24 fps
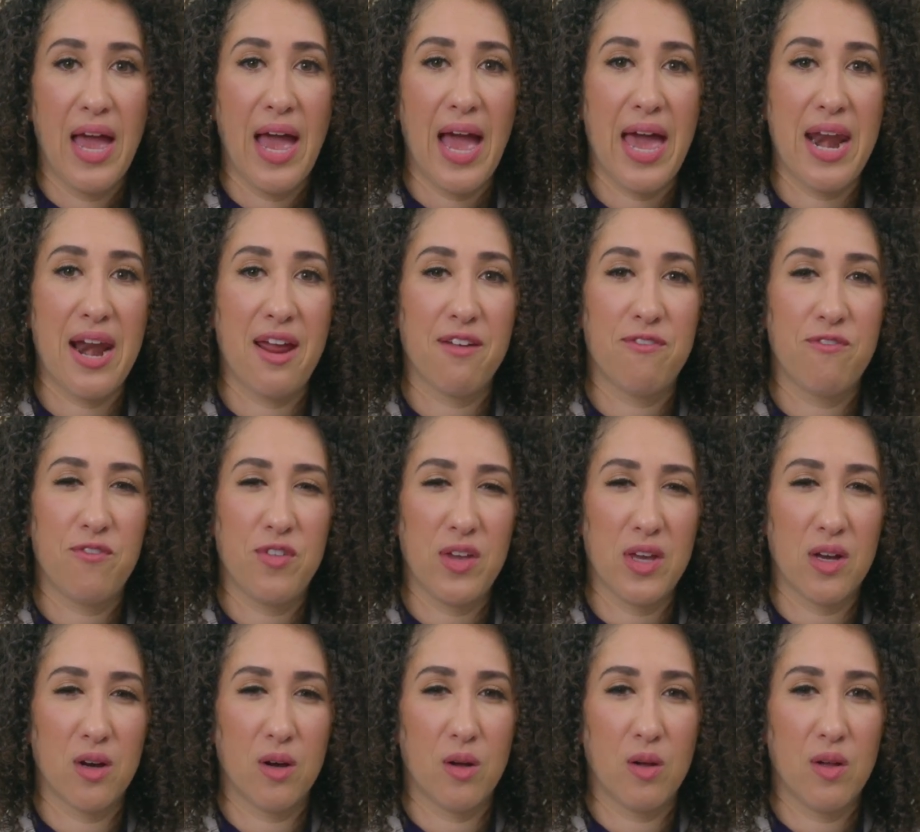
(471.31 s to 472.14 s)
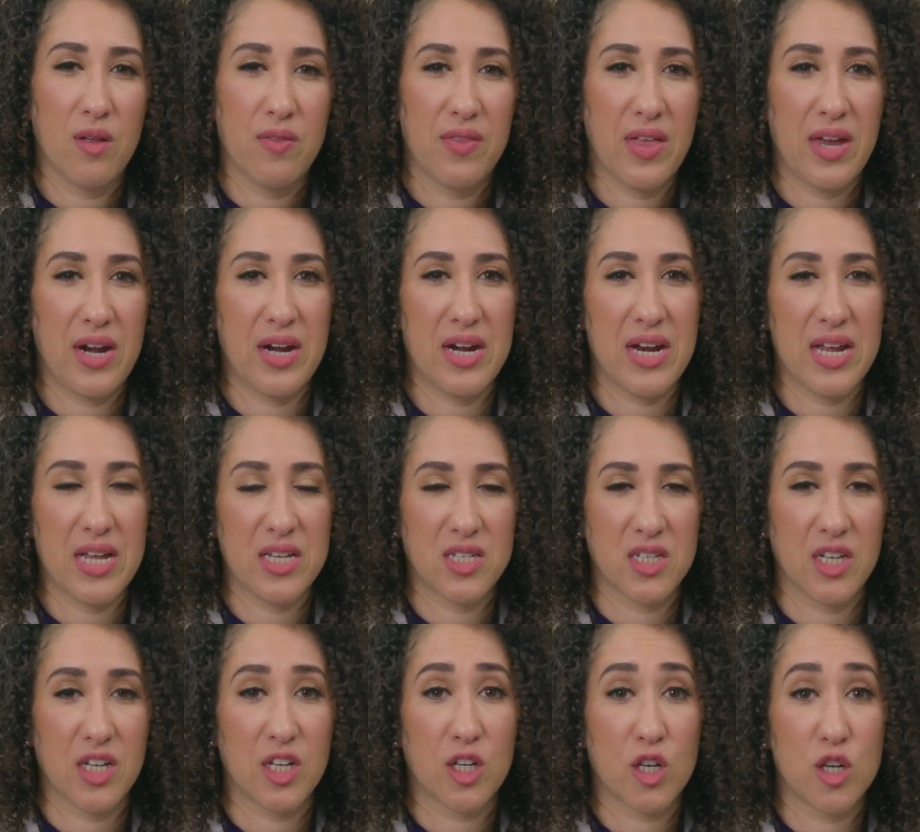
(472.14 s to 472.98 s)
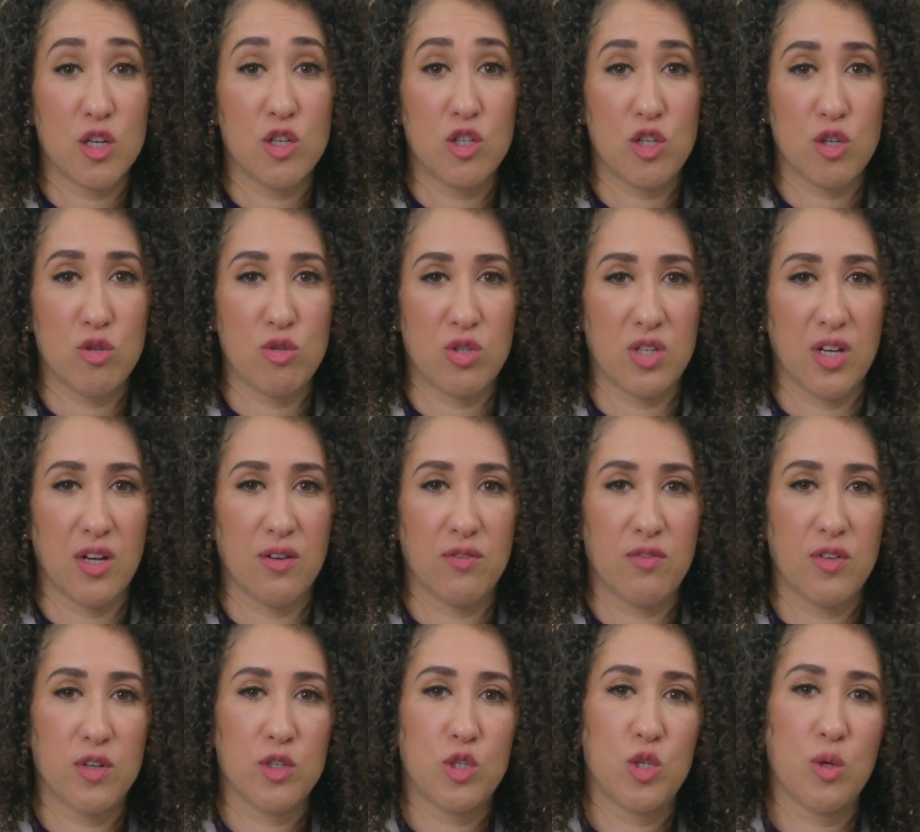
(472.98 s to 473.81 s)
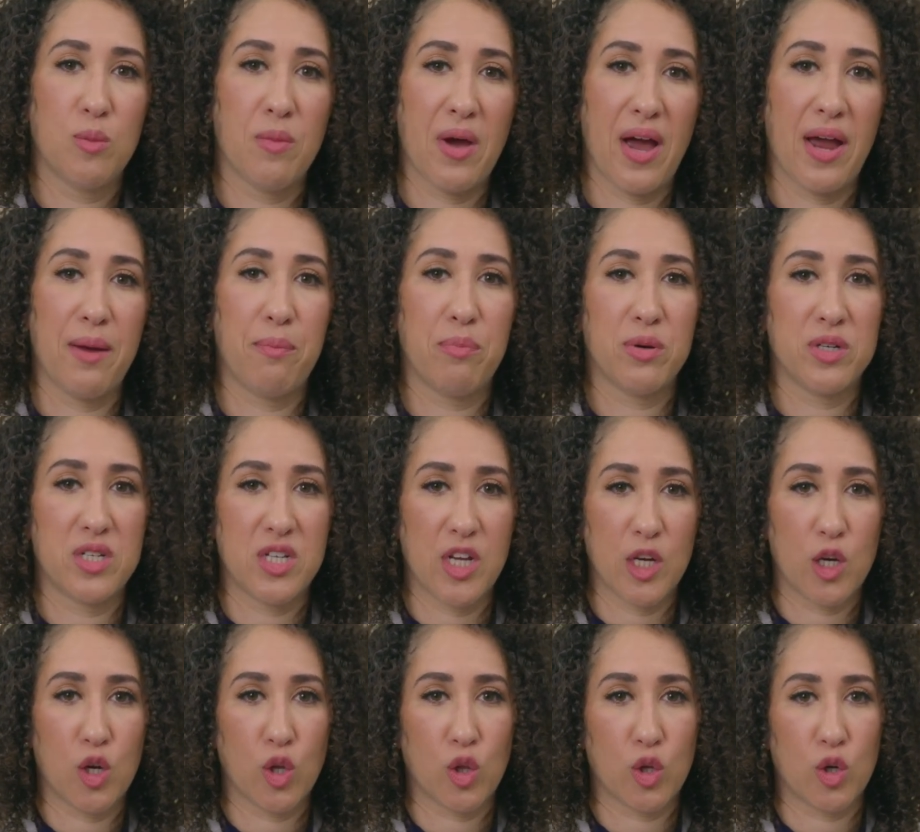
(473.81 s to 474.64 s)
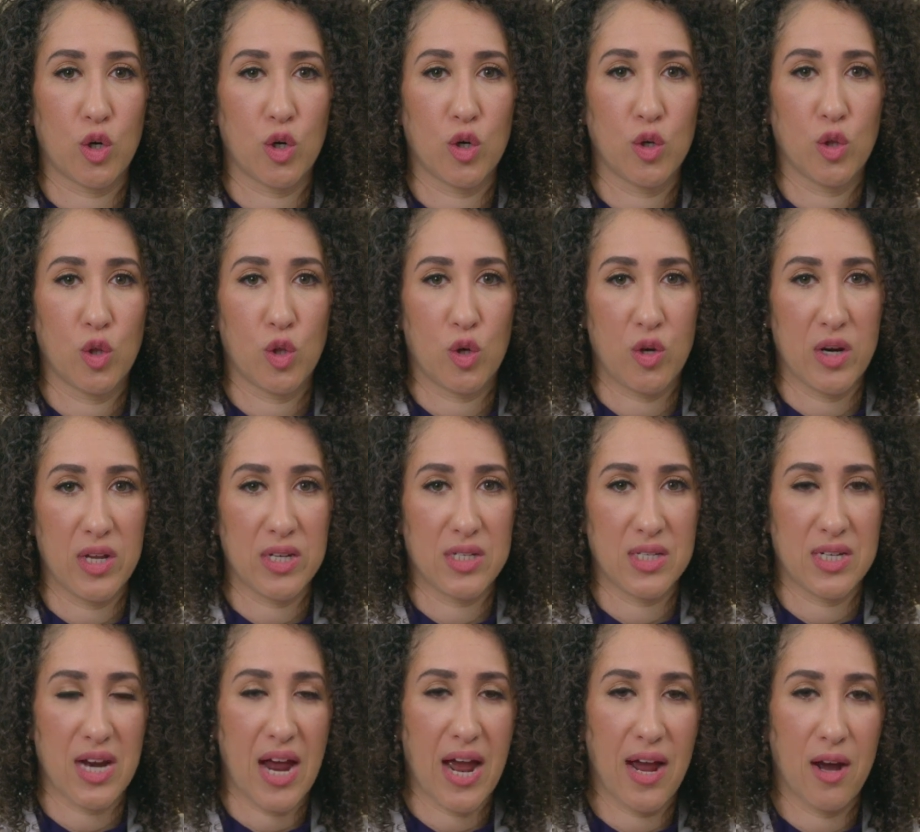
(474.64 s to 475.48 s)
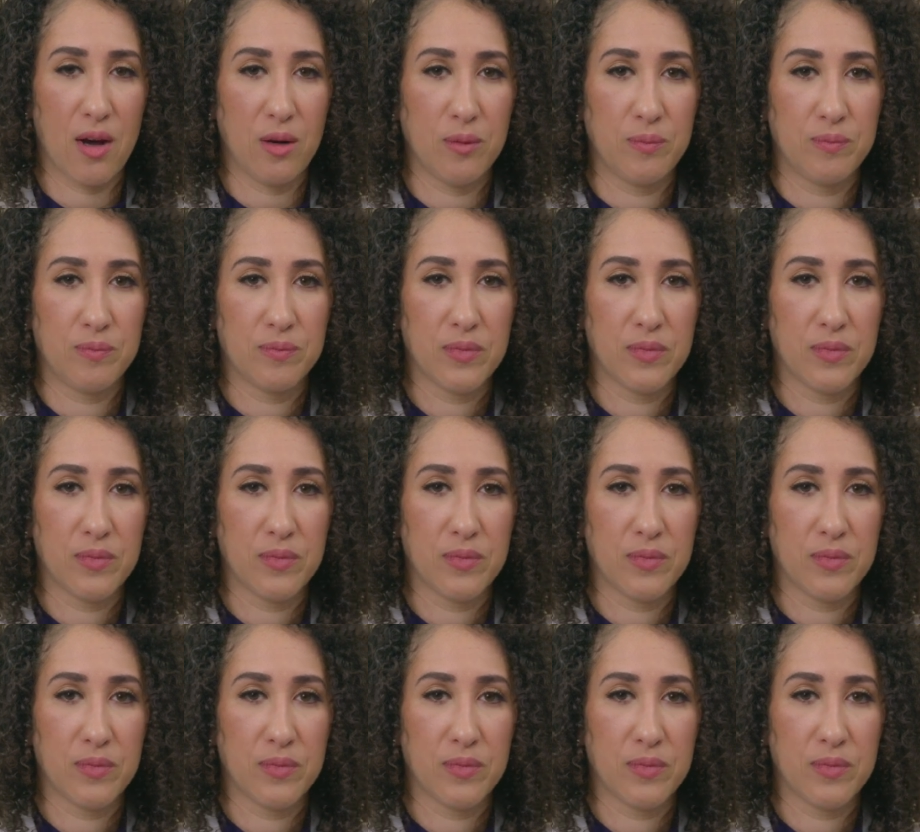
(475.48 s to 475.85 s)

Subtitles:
and I feel that it isn't conducive to my particular learning style.